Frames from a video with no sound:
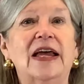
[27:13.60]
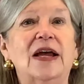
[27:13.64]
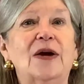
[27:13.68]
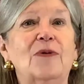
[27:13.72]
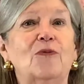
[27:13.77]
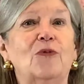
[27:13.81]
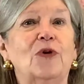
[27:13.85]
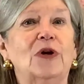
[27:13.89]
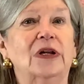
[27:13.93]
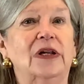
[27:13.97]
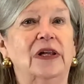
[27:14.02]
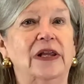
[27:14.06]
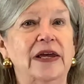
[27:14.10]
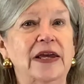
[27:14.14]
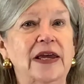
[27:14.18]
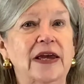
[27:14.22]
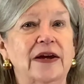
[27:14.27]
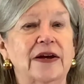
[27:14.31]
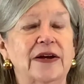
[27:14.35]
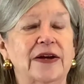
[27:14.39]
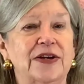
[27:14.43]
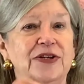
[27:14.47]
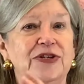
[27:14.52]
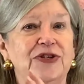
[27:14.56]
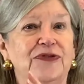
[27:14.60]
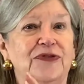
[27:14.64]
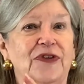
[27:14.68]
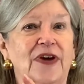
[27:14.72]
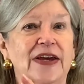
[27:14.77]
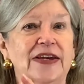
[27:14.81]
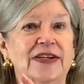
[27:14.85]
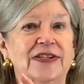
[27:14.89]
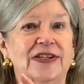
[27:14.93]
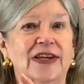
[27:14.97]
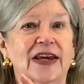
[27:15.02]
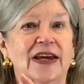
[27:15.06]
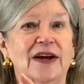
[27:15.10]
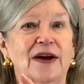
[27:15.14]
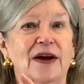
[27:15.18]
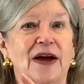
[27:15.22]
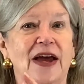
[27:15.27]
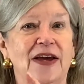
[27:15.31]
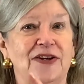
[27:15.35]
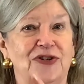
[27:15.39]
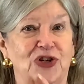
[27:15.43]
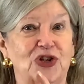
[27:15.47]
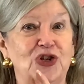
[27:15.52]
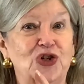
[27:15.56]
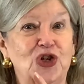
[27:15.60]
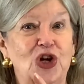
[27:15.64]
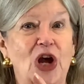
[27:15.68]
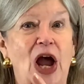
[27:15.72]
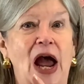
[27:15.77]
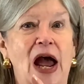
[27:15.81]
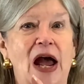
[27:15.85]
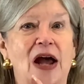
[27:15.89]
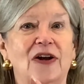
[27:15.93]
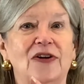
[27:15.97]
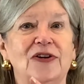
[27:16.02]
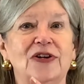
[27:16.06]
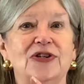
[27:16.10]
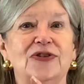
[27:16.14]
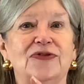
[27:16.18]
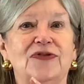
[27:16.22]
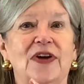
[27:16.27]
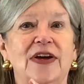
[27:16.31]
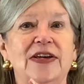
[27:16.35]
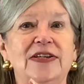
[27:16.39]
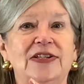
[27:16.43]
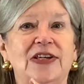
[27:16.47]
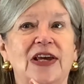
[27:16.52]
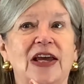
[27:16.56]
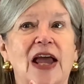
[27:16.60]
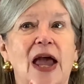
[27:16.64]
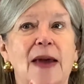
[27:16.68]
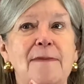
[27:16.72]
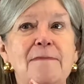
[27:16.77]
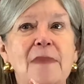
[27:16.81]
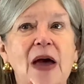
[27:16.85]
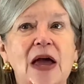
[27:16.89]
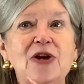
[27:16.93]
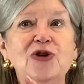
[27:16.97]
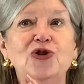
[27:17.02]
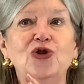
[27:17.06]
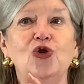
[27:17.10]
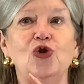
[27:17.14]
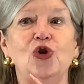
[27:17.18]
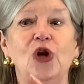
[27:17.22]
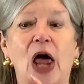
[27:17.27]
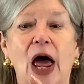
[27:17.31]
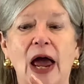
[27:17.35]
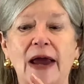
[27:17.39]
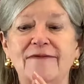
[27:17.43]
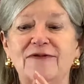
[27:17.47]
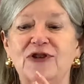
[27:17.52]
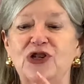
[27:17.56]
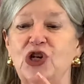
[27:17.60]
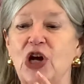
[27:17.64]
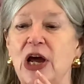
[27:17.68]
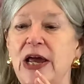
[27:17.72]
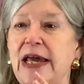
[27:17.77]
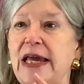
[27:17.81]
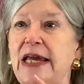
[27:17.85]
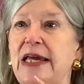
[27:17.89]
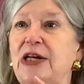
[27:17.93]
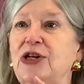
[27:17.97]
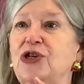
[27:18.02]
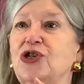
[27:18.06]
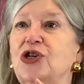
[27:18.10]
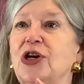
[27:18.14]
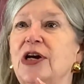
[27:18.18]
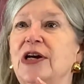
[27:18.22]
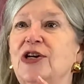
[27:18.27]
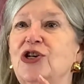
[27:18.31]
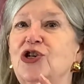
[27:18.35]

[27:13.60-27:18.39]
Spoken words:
when Leah is facing a major life change.